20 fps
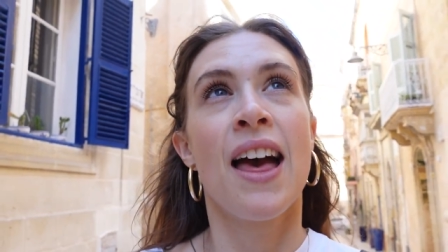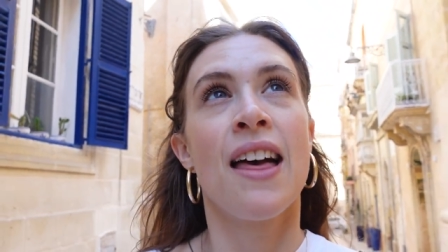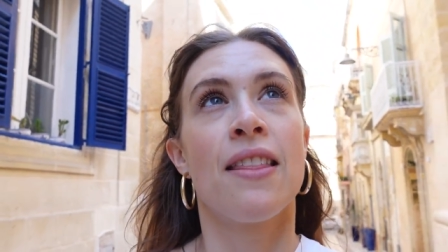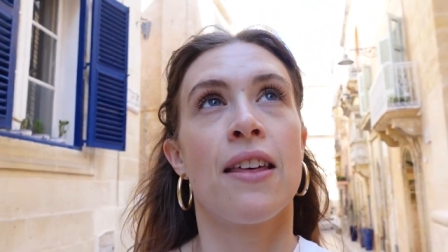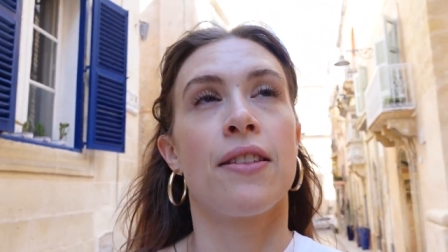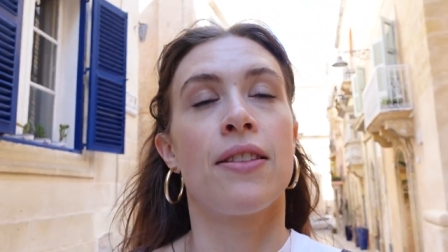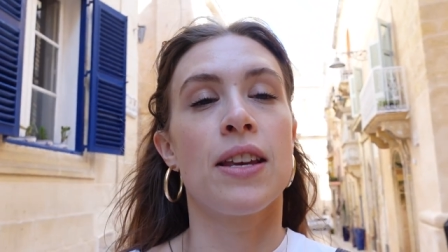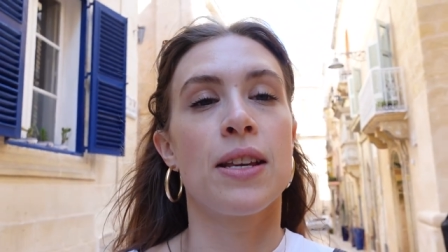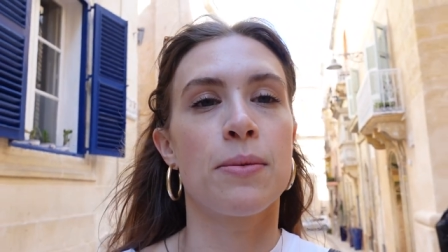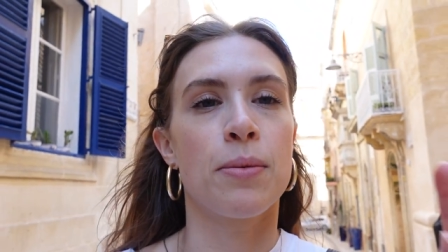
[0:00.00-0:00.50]

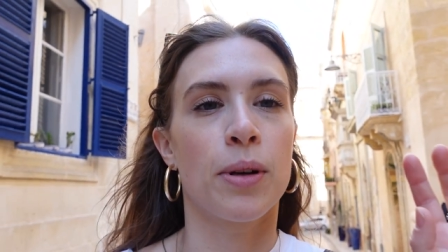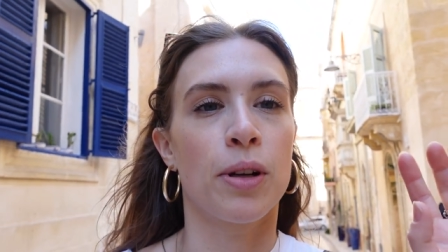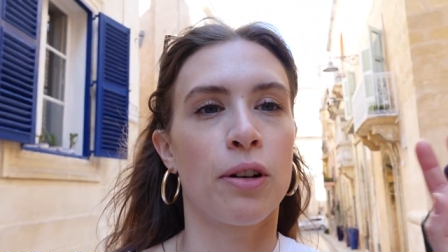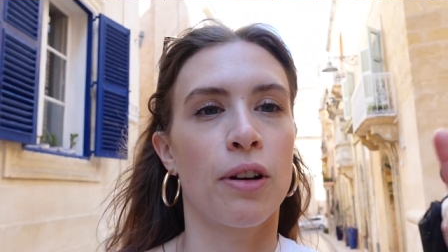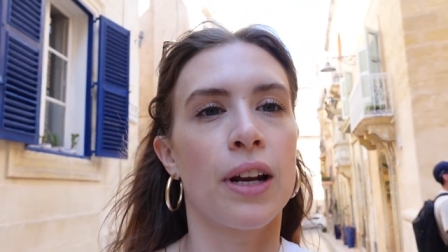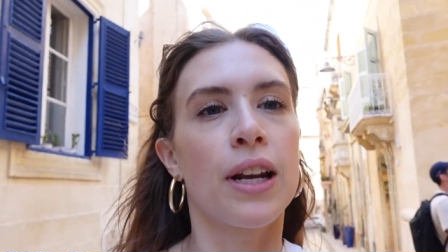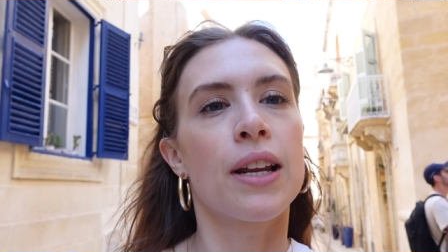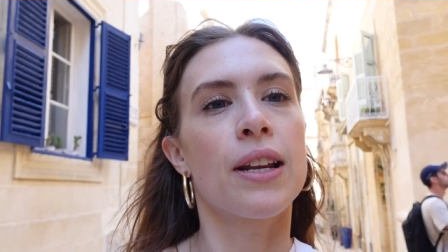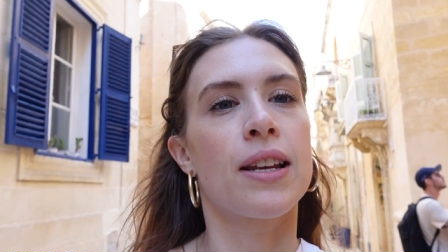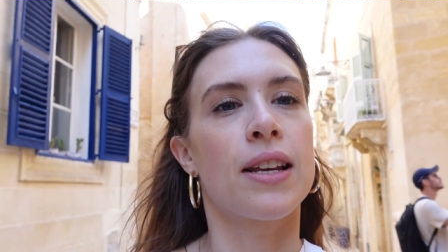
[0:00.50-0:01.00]
that these were
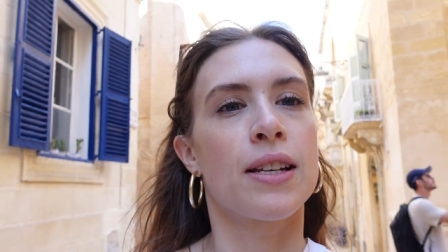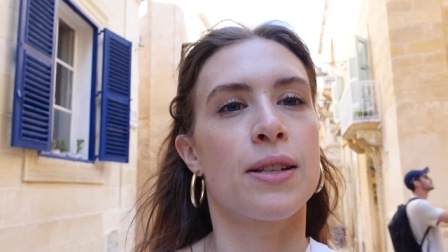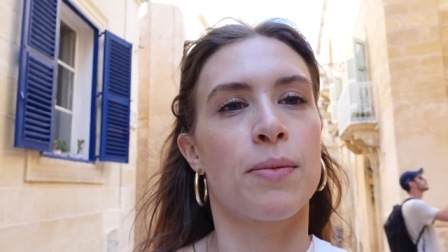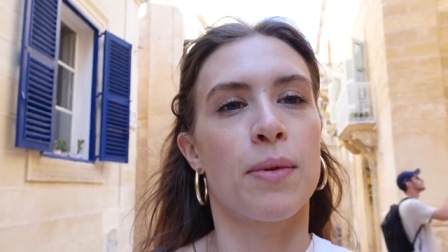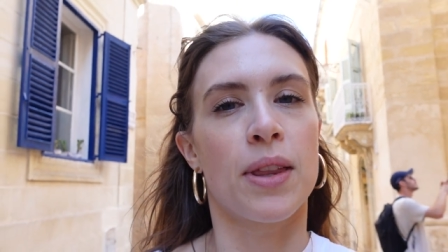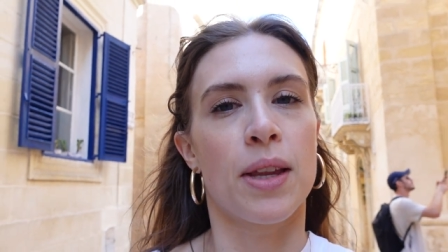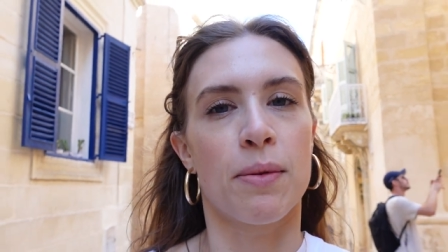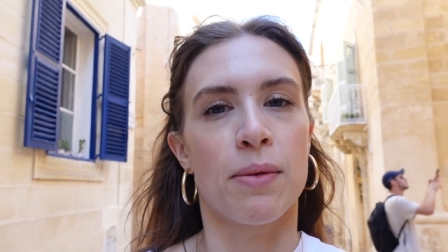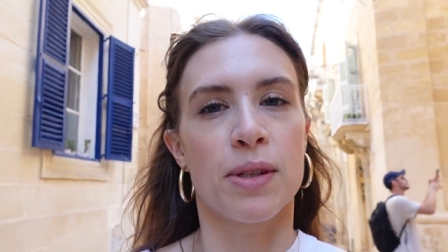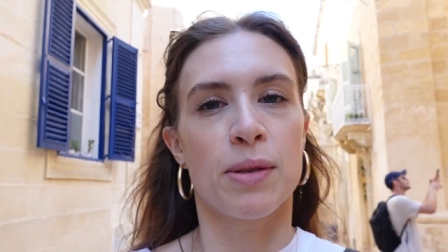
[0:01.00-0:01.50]
created because
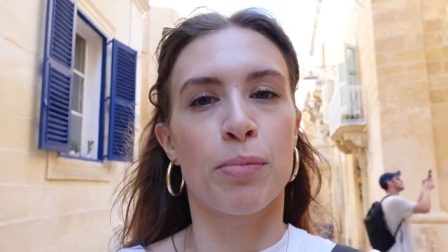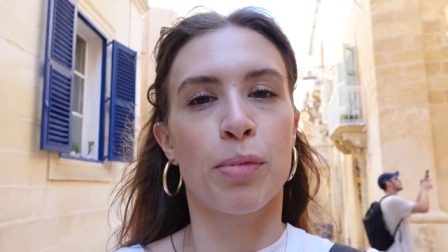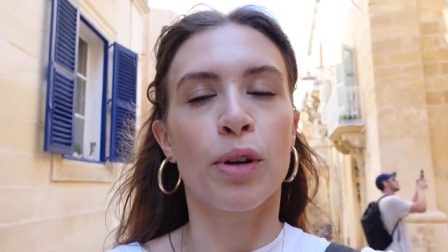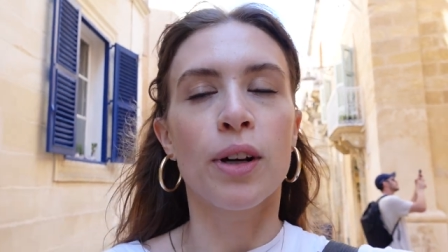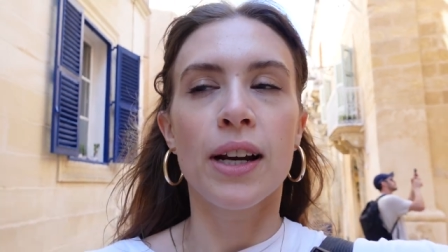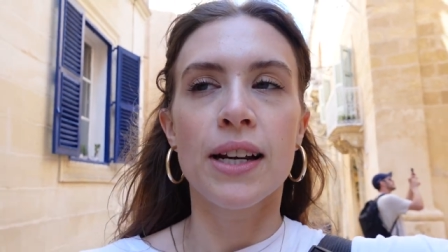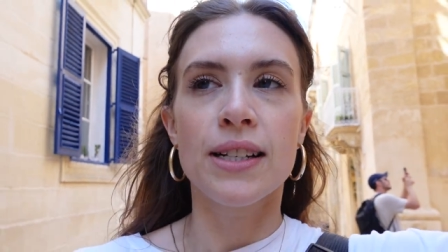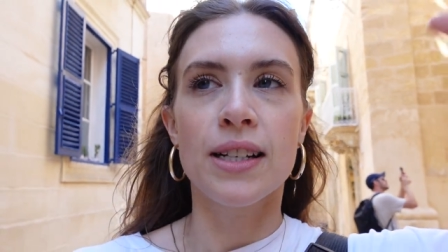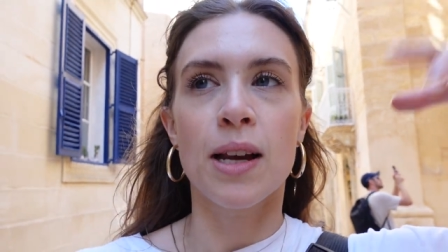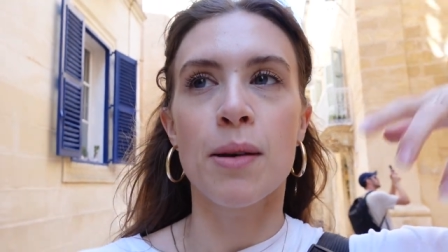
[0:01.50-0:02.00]
when there was
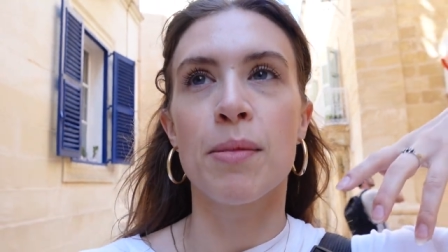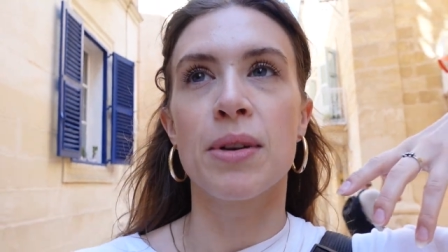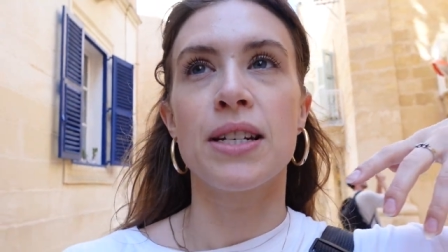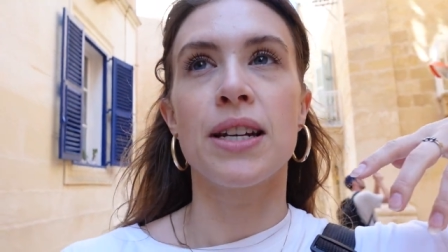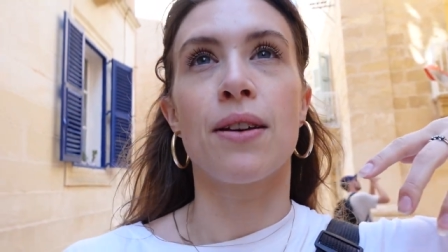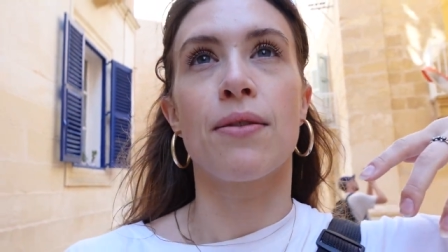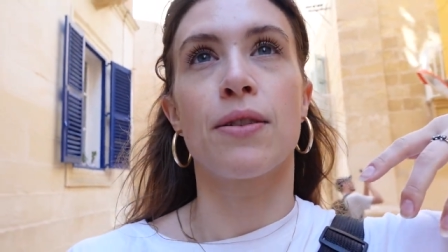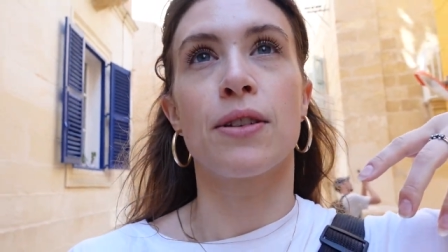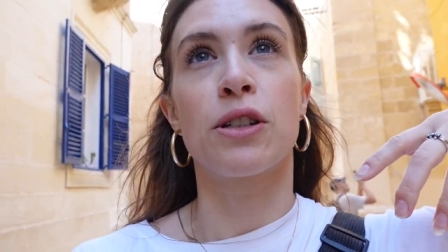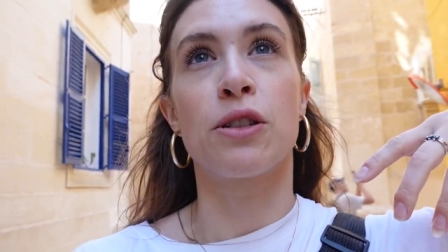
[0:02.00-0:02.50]
parades coming
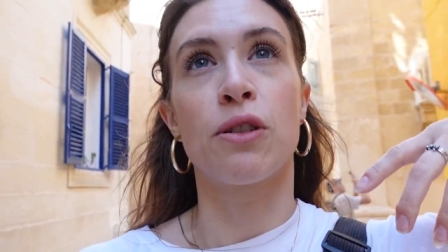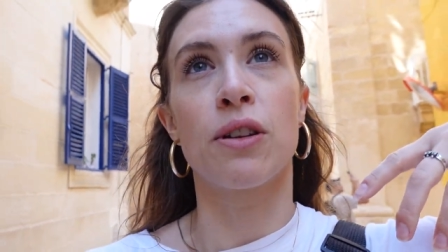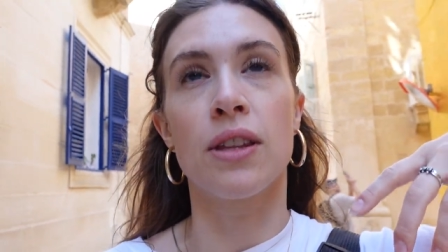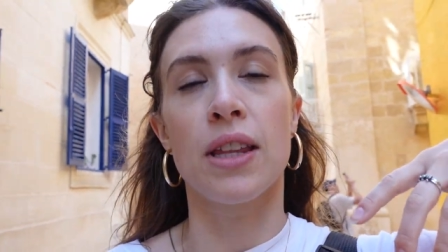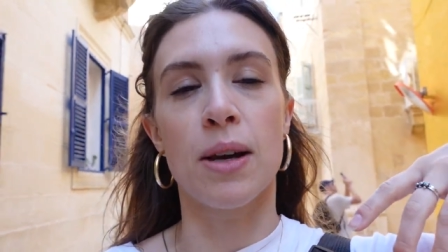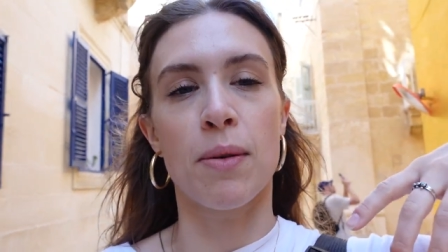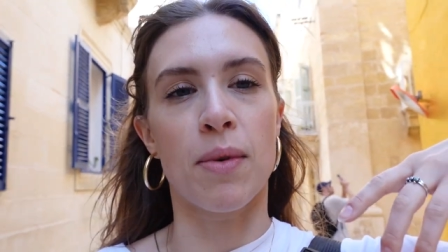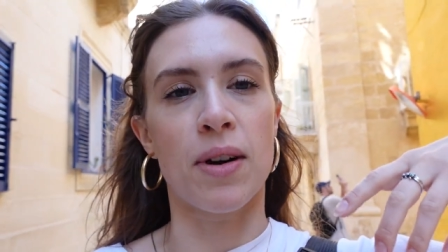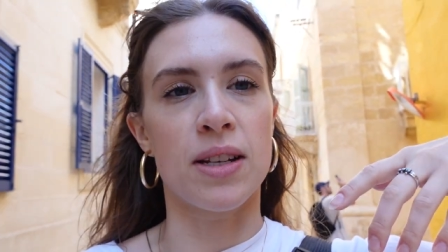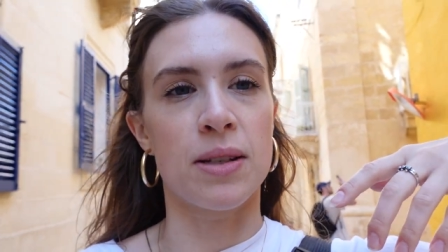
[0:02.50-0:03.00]
down the street,
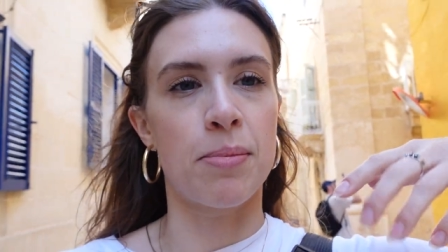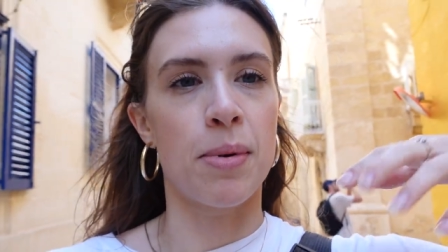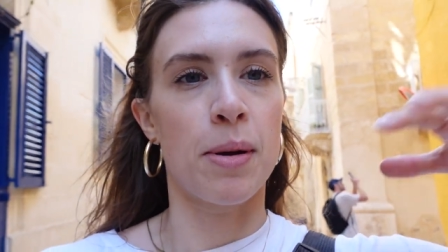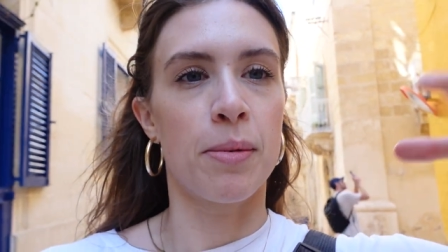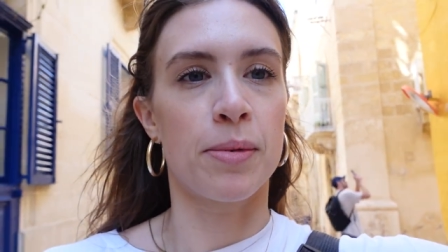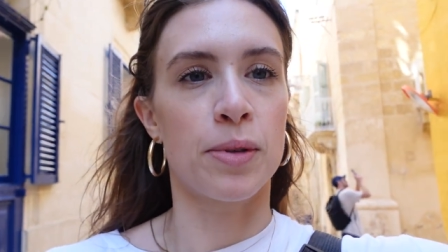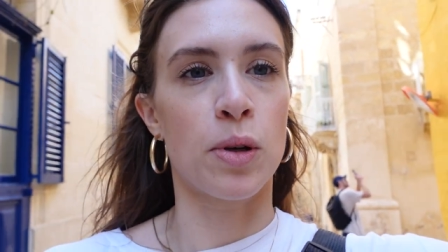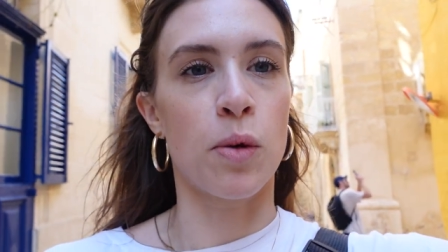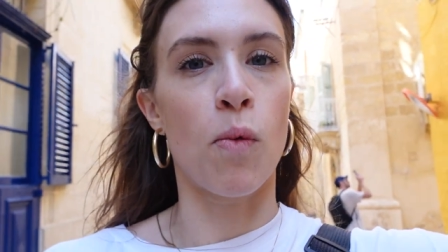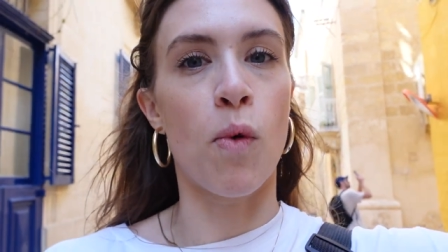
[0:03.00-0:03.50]
they wanted to be
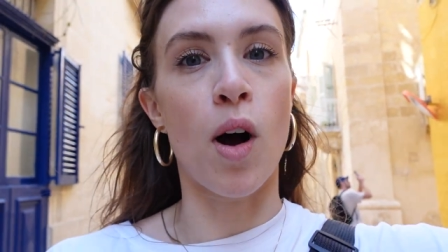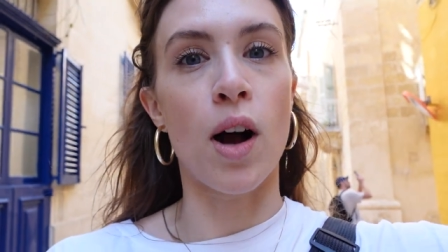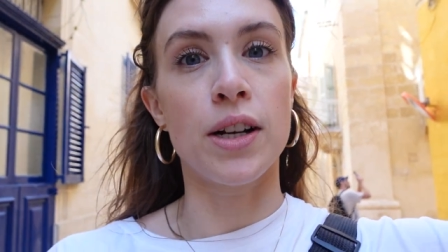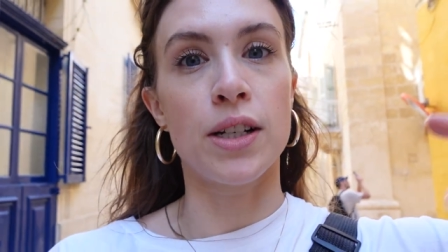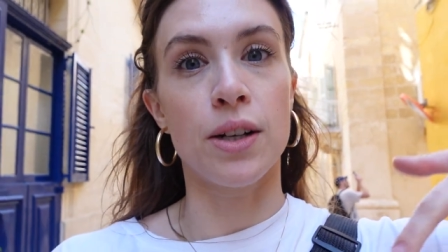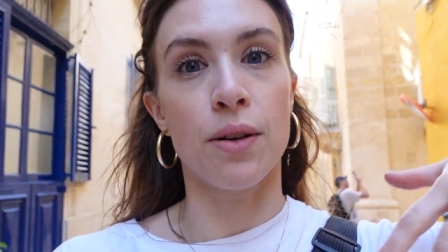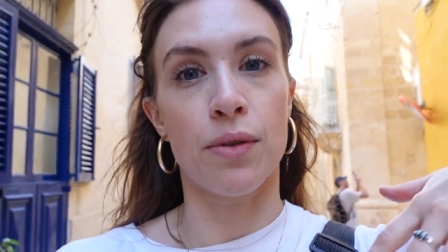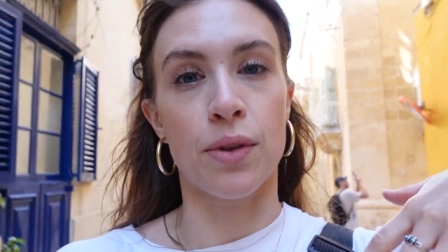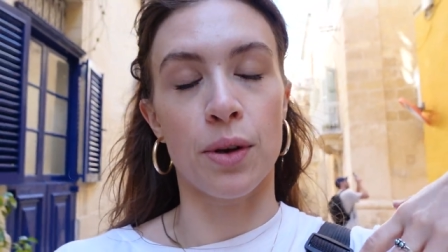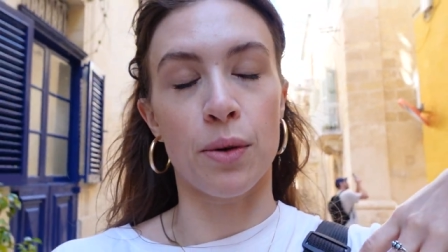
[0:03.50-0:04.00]
able to
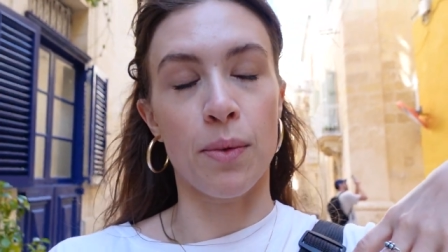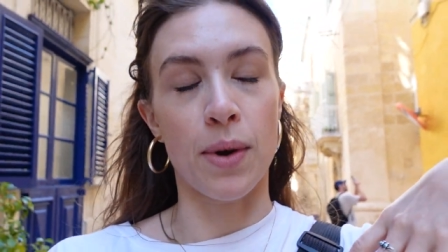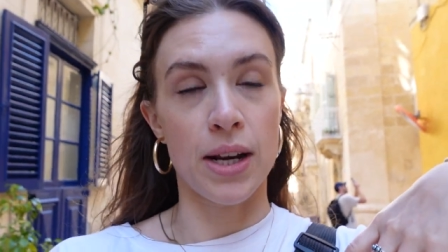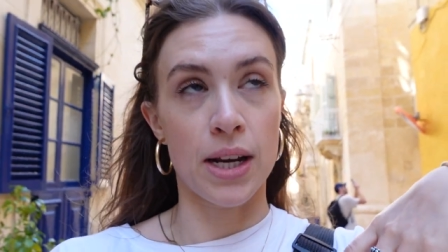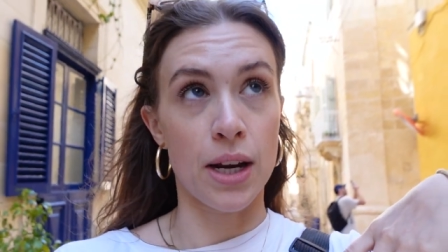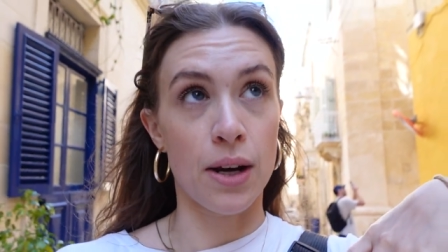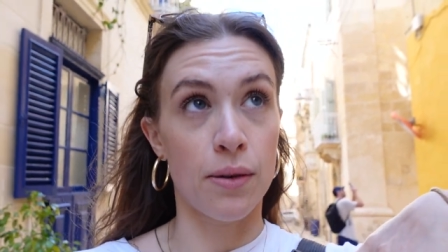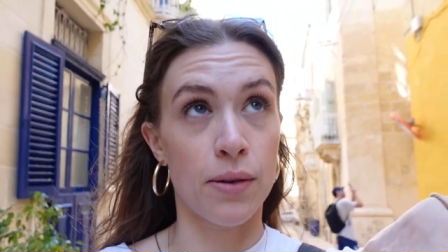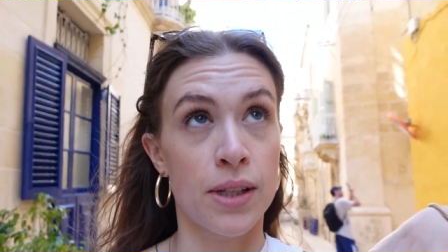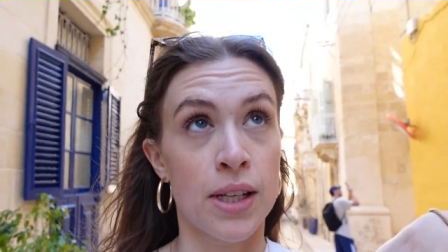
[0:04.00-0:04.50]
watch out their
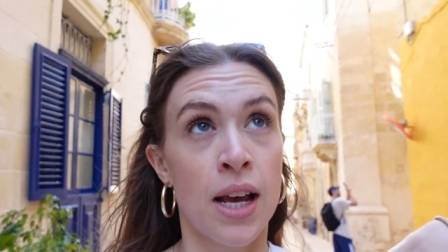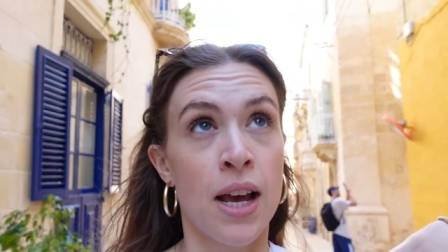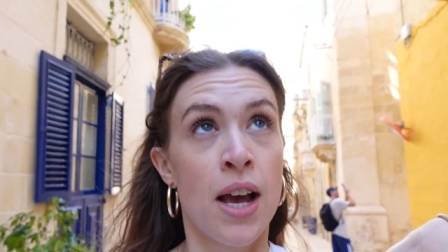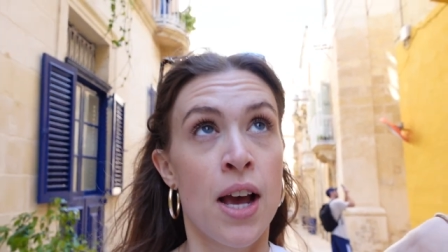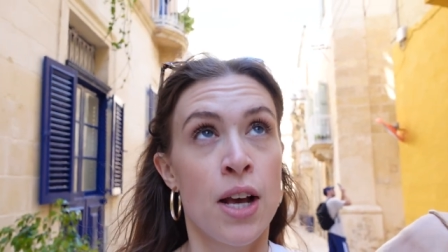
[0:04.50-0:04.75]
windows.